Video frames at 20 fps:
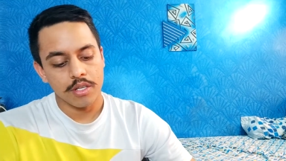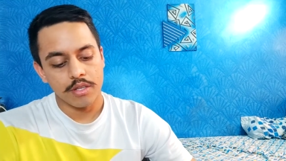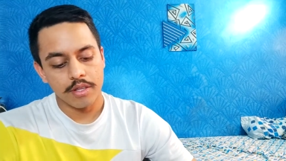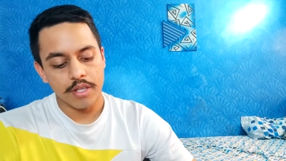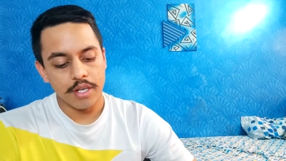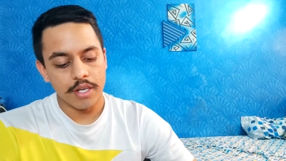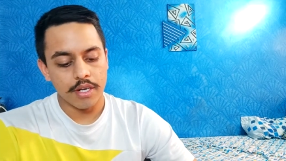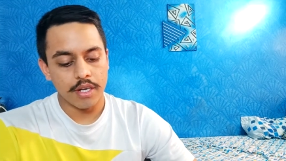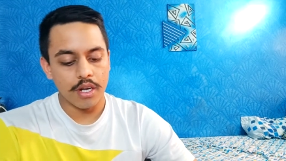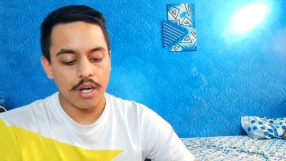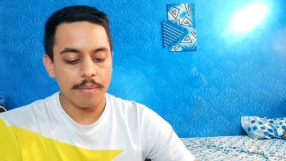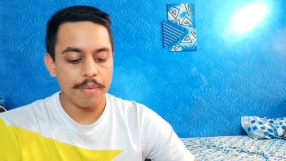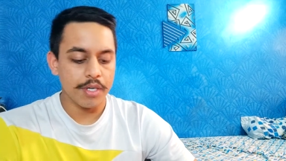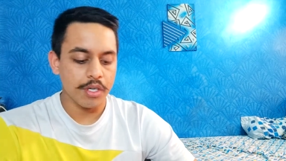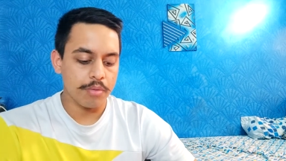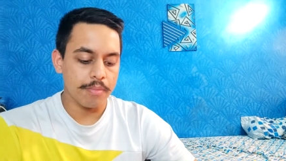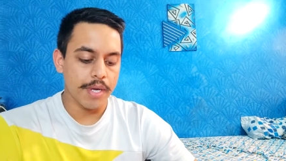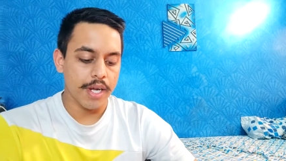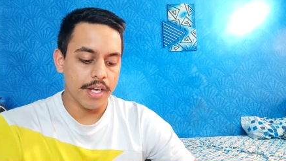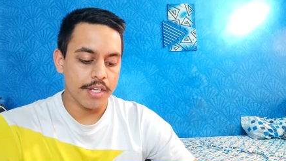Then coming
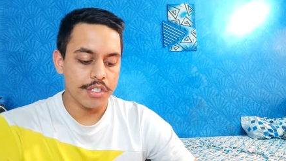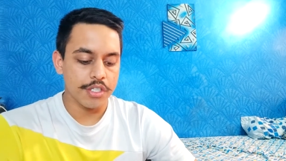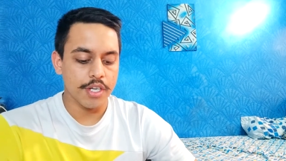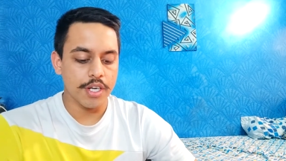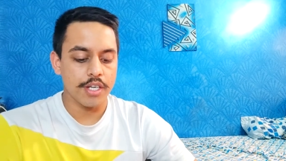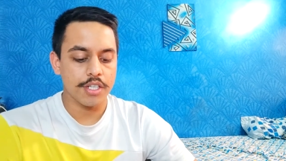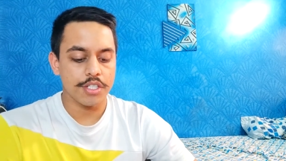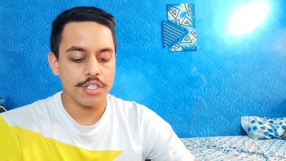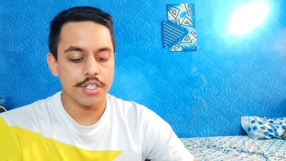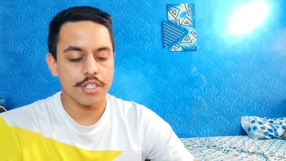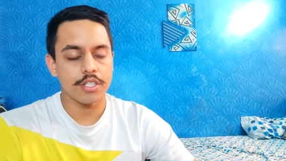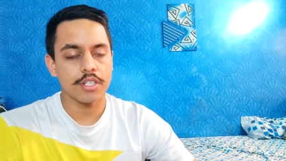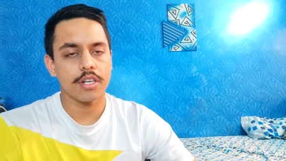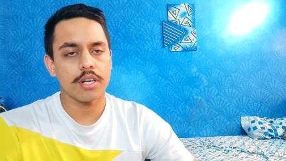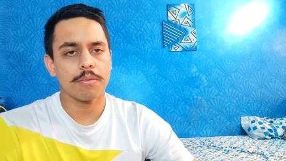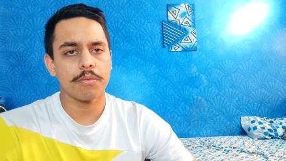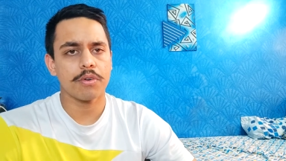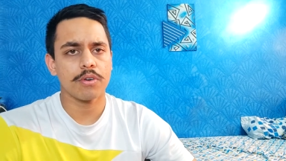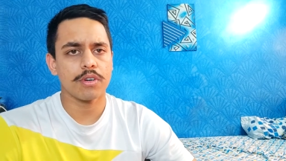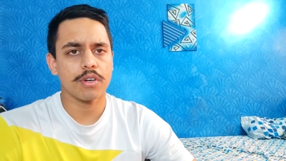to my education,
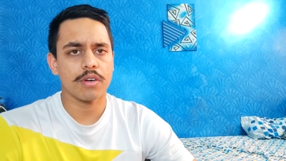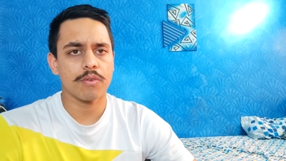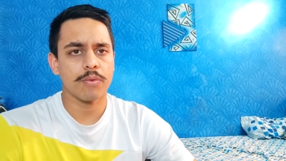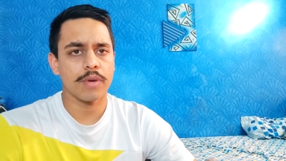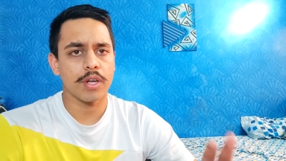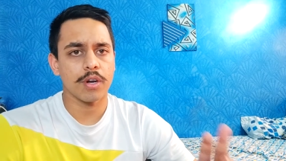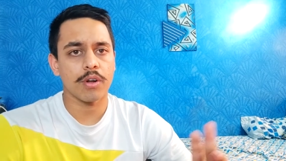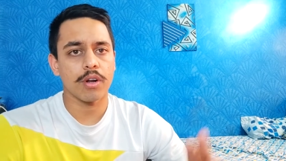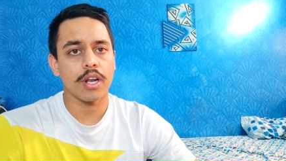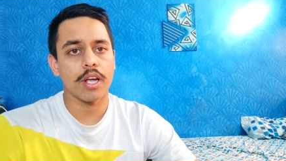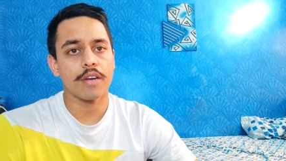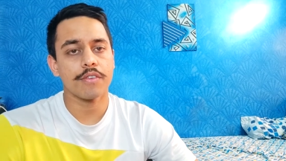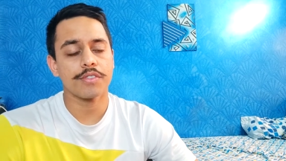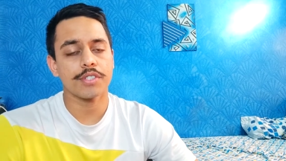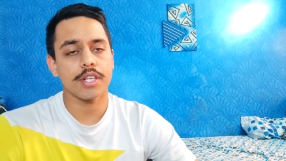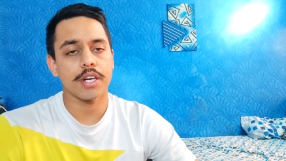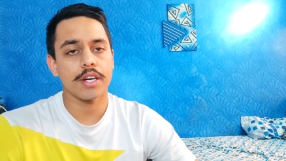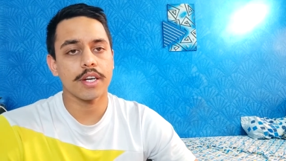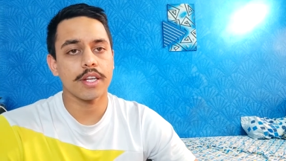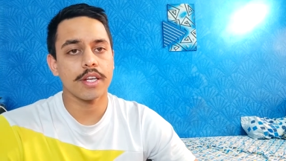about where all I have
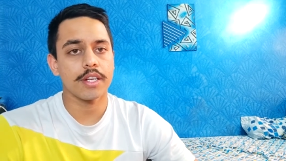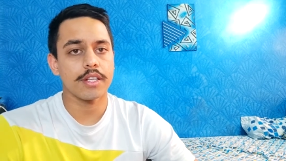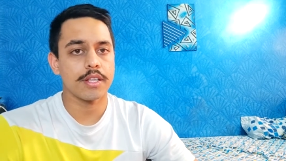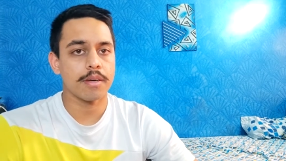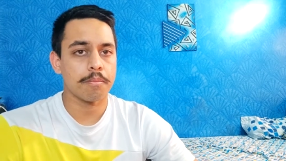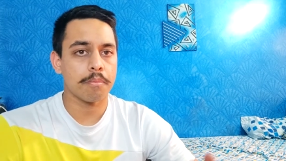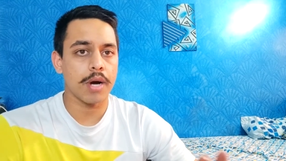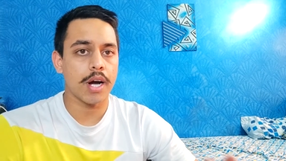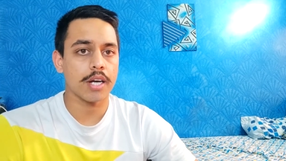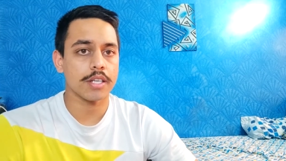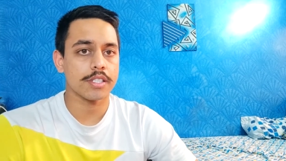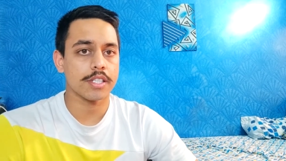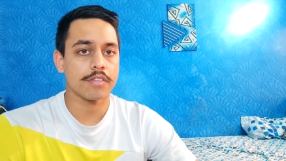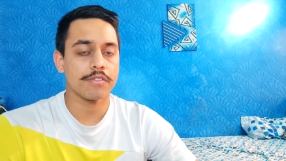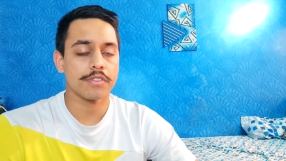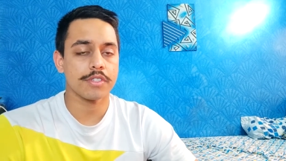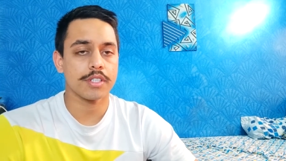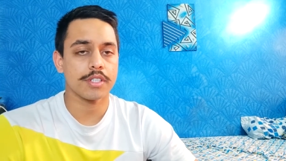studied, the marks I've